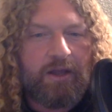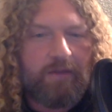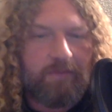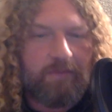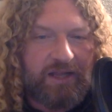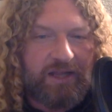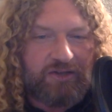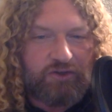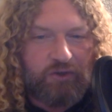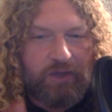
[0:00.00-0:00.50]

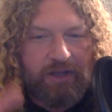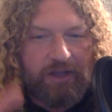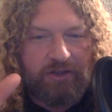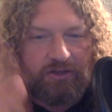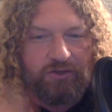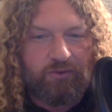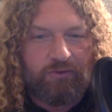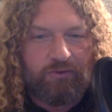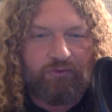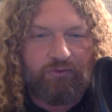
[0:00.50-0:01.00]
But that's okay because
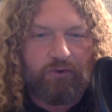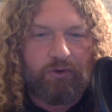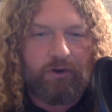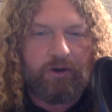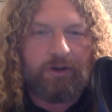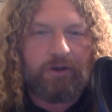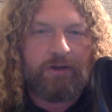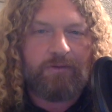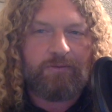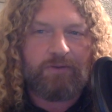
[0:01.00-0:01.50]
going
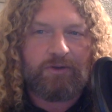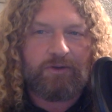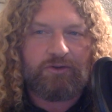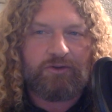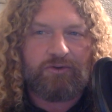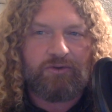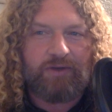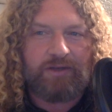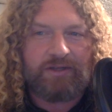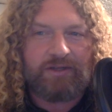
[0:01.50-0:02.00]
forward, we're going to do
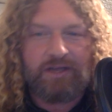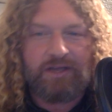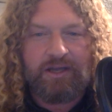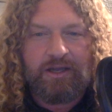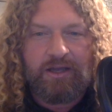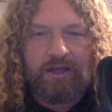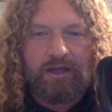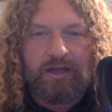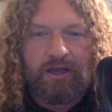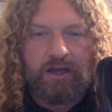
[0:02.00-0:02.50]
great.
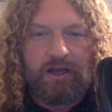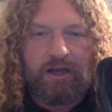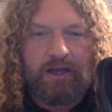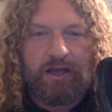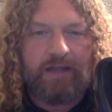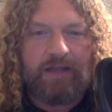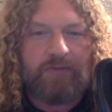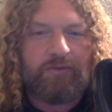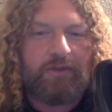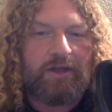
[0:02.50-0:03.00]
Uh,
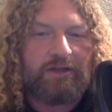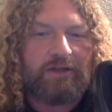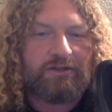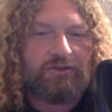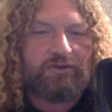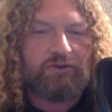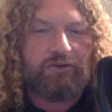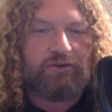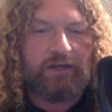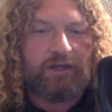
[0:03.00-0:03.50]
hey, thanks for
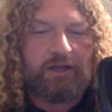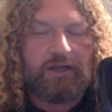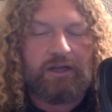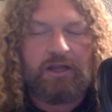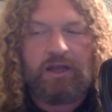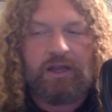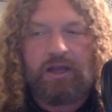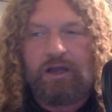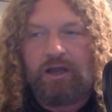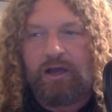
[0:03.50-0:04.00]
tuning in.
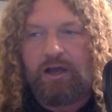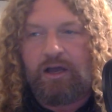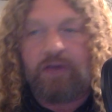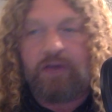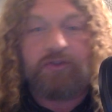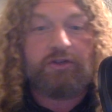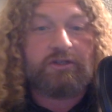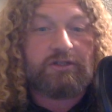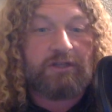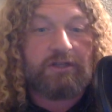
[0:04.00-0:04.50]
Uh,
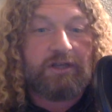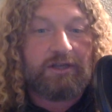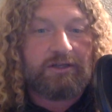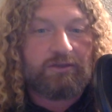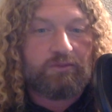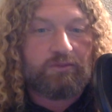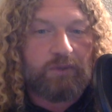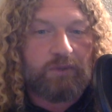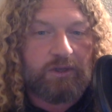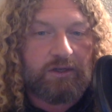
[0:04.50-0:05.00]
this
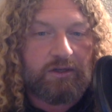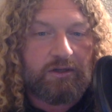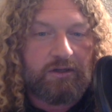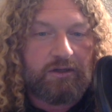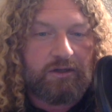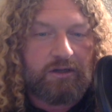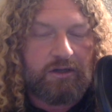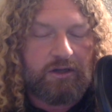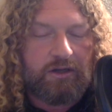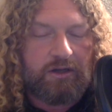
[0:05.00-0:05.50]
next week,
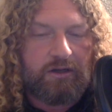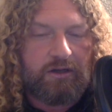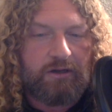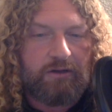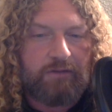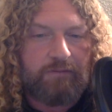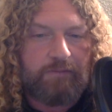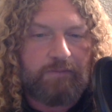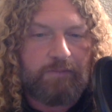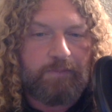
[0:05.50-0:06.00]

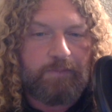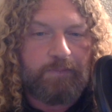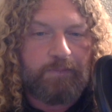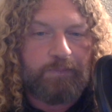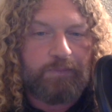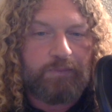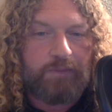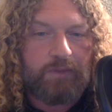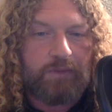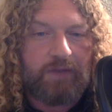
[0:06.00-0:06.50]
um,
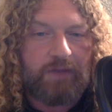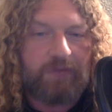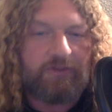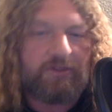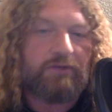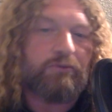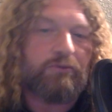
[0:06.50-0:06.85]
obviously,